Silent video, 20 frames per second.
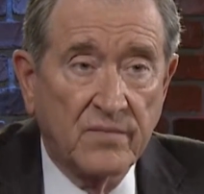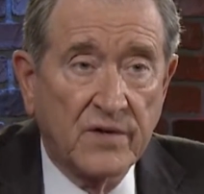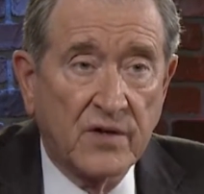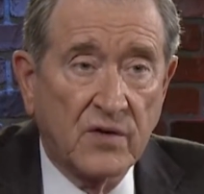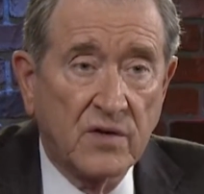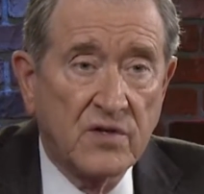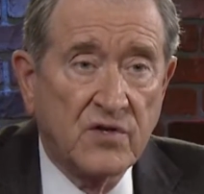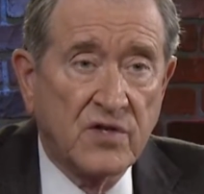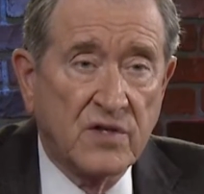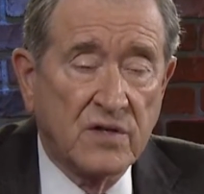
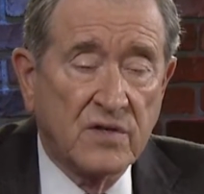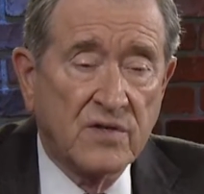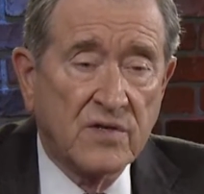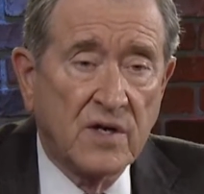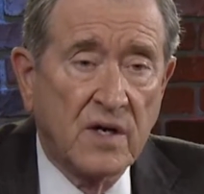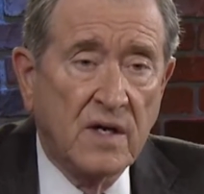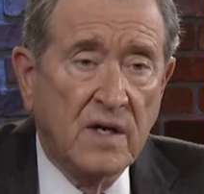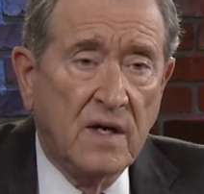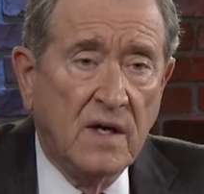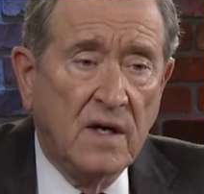Christians,
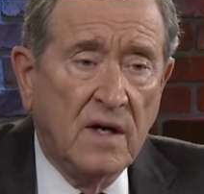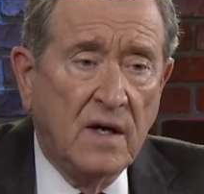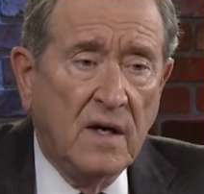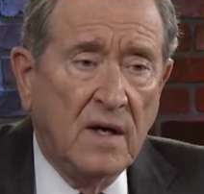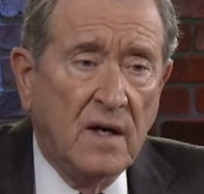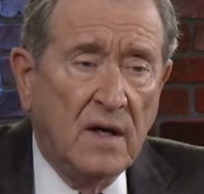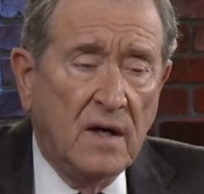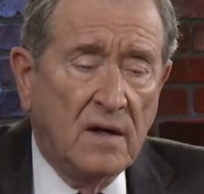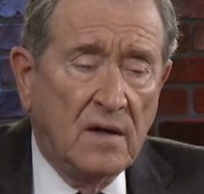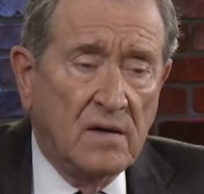
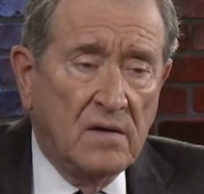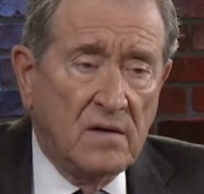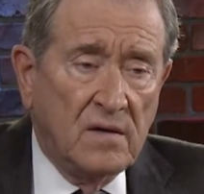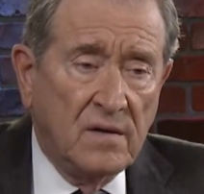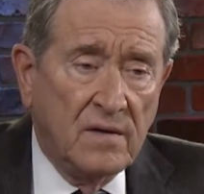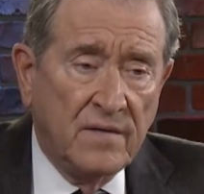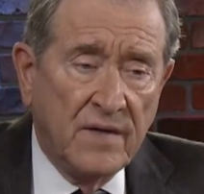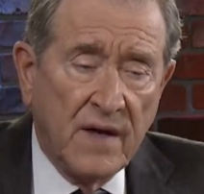and